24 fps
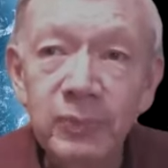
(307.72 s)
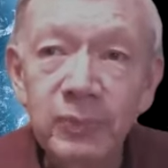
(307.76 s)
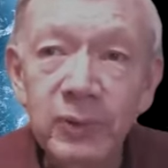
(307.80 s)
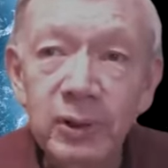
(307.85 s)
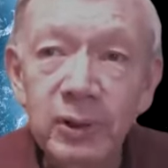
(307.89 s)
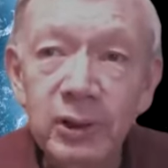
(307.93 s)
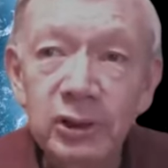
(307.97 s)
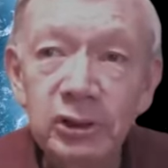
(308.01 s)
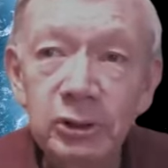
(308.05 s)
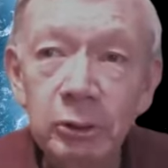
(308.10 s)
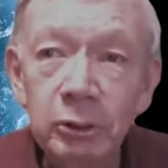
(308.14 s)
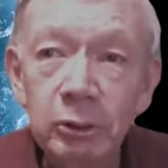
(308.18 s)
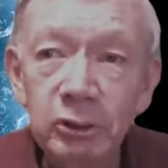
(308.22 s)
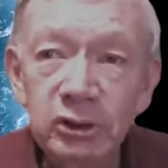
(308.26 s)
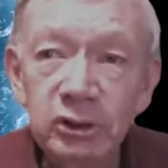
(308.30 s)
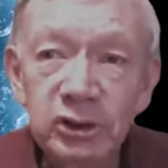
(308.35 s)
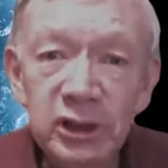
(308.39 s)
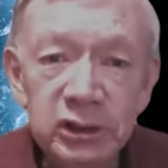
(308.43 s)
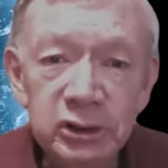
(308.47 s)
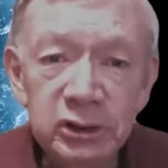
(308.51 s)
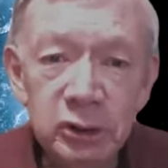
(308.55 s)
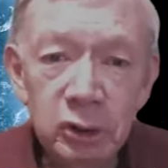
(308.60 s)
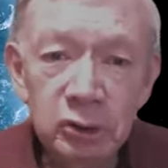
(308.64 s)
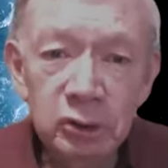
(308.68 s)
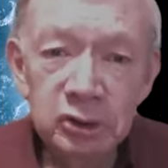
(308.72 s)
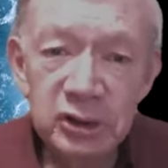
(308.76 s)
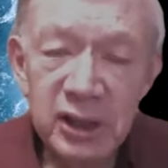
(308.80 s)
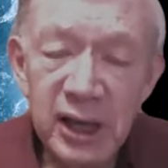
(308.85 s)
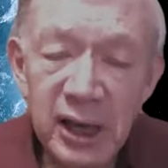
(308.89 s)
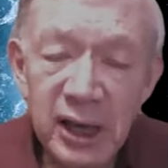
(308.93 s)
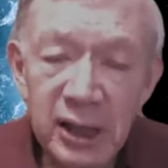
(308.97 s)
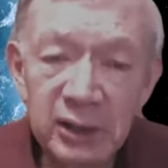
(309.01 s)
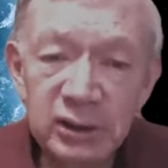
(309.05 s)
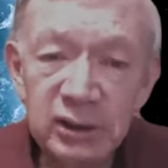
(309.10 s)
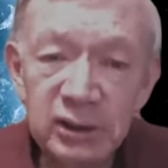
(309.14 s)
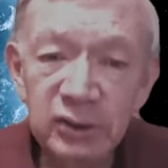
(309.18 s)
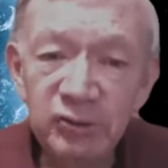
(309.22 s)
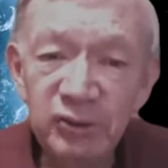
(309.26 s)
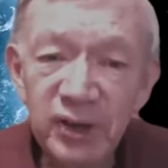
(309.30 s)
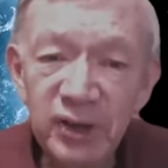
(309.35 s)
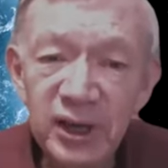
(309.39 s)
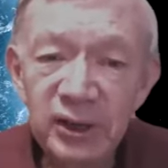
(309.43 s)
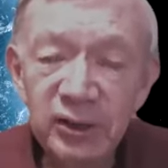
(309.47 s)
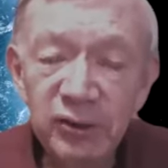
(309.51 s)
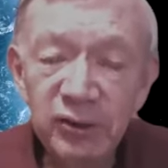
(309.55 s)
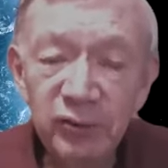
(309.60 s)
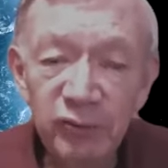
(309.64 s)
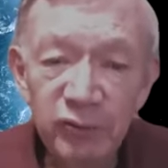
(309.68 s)
So it's those kinds of
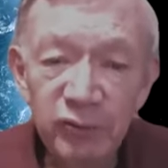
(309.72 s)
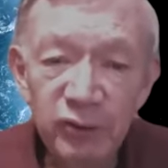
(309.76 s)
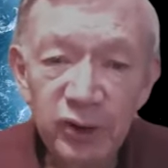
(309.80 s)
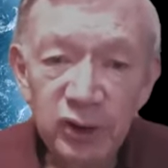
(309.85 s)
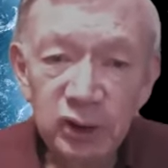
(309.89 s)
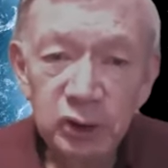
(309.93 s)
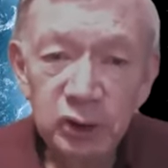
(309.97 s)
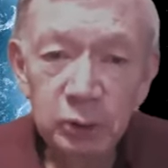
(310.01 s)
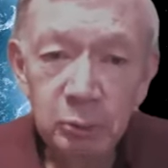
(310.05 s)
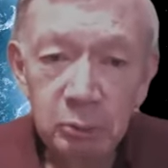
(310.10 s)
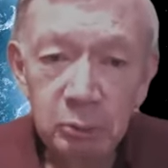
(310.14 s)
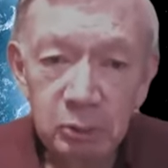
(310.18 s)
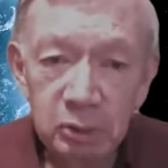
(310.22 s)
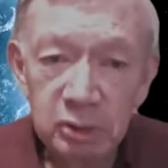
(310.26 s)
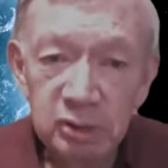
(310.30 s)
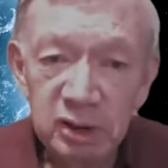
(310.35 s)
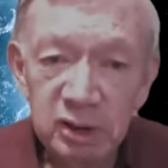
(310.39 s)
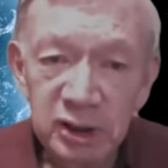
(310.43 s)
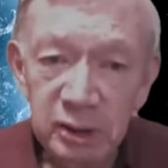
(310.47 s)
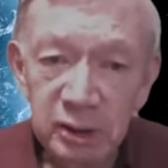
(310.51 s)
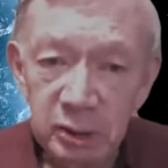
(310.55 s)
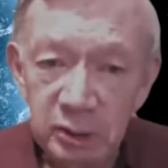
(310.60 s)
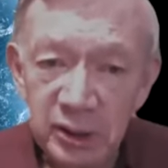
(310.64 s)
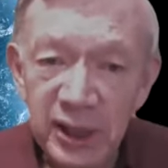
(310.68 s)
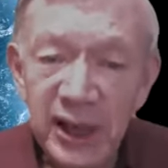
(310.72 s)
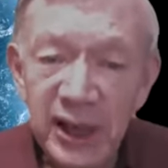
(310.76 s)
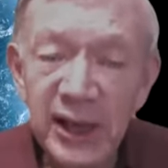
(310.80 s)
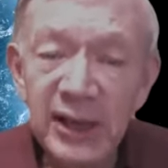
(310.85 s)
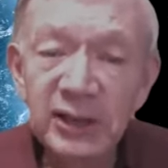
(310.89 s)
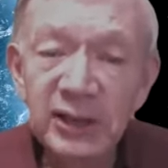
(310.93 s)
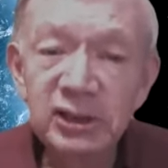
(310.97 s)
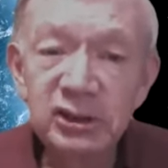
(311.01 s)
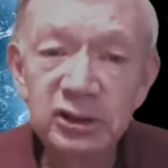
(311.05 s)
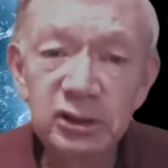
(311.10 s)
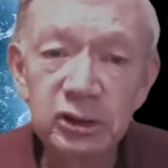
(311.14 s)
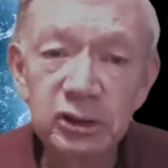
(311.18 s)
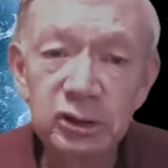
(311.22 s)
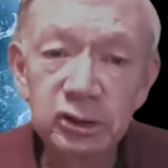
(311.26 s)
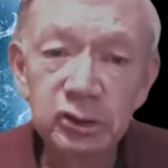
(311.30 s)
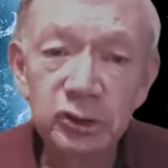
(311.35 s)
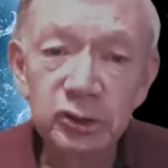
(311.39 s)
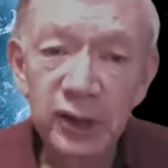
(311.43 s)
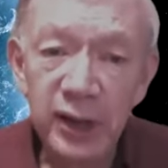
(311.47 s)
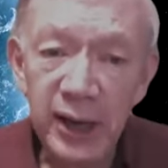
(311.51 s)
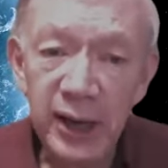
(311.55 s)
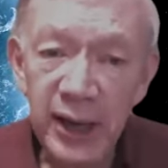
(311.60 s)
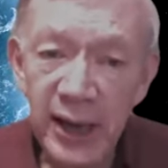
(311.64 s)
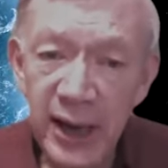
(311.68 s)
individual little cases
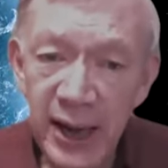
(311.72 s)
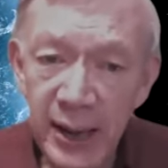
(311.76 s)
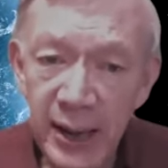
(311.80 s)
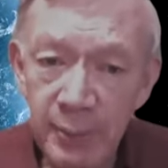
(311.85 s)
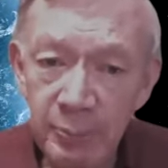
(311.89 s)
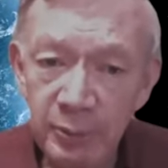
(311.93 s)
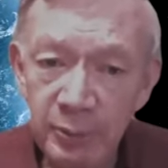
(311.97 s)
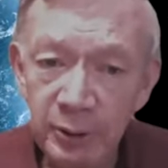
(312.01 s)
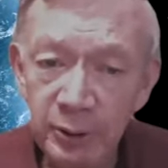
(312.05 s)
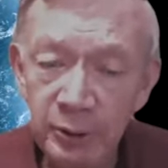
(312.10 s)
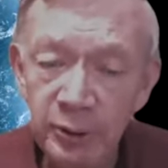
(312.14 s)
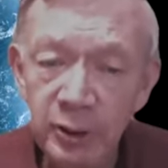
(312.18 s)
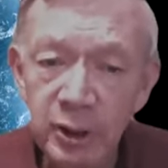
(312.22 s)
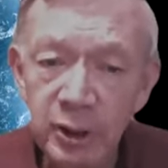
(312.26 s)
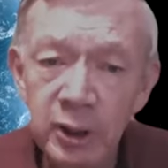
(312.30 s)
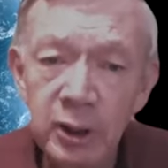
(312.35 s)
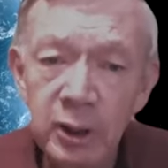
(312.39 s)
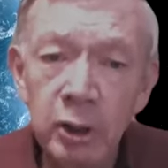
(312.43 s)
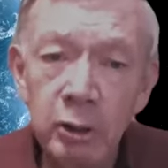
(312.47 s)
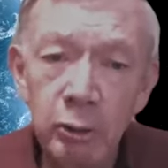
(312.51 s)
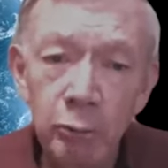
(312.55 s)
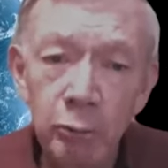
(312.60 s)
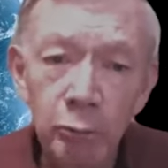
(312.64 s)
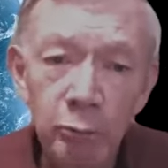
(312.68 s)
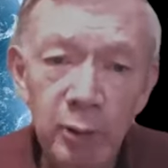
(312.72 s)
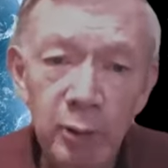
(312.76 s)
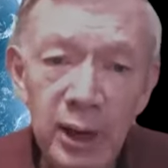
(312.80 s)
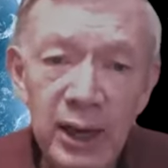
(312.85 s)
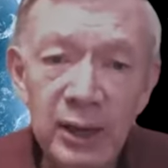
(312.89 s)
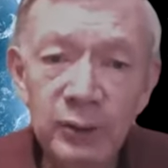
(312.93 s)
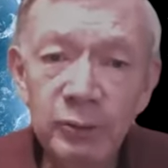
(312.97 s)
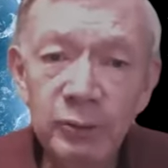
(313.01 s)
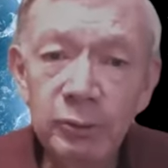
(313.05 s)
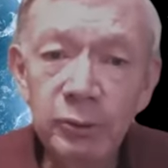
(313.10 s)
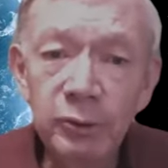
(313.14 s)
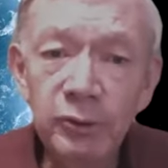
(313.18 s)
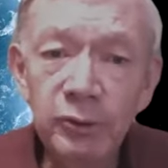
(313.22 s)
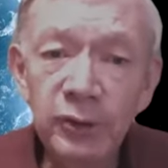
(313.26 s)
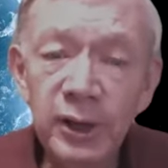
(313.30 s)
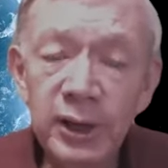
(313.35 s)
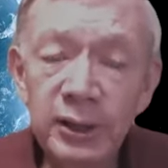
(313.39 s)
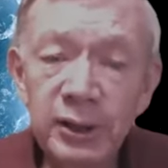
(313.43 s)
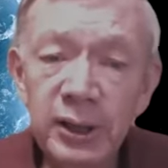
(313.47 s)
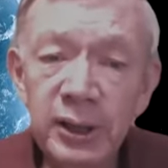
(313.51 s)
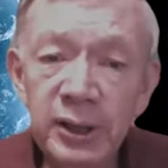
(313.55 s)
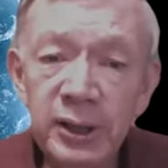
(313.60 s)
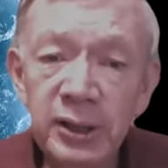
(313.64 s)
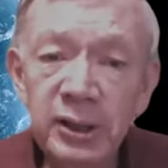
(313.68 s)
that happen rather
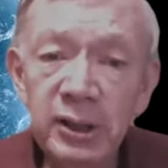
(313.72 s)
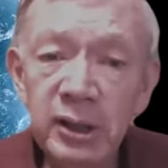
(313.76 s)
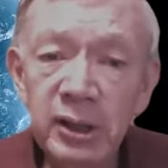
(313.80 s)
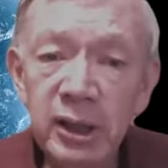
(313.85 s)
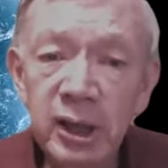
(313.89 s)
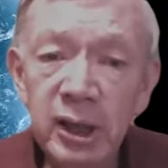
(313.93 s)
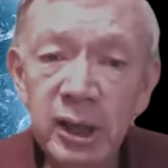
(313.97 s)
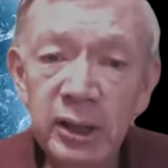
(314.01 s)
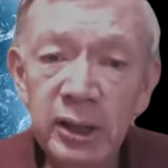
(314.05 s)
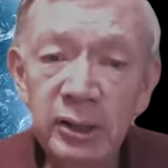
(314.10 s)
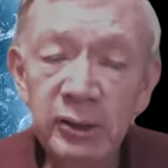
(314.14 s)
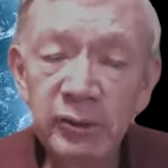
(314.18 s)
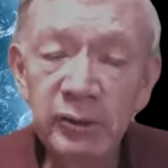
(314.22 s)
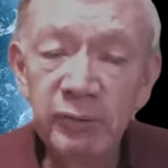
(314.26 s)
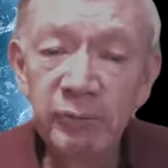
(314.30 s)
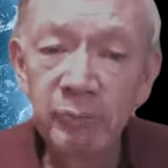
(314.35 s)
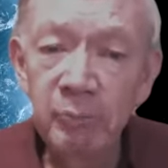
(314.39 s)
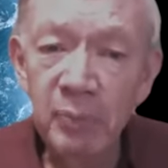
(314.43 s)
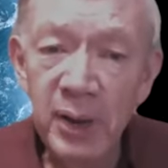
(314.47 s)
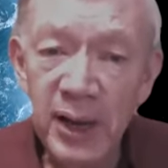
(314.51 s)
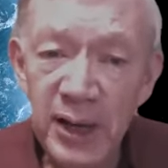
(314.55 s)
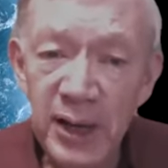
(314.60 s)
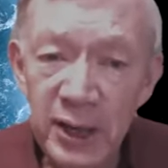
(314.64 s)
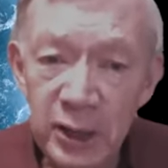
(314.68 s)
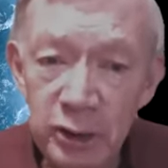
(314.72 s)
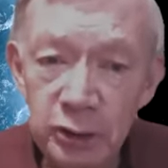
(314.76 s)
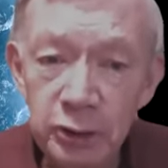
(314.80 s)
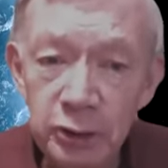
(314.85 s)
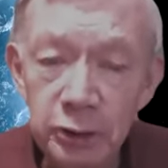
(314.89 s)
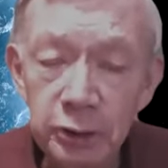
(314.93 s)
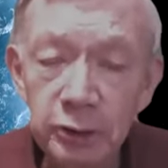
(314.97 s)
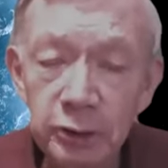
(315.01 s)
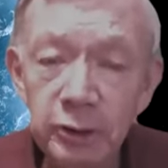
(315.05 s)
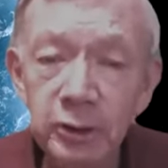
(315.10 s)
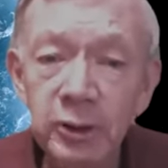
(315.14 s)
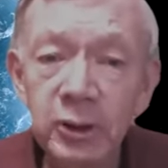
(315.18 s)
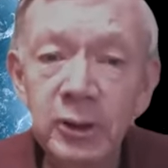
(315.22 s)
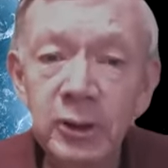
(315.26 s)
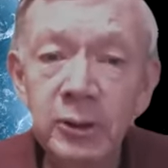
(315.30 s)
than any kind of major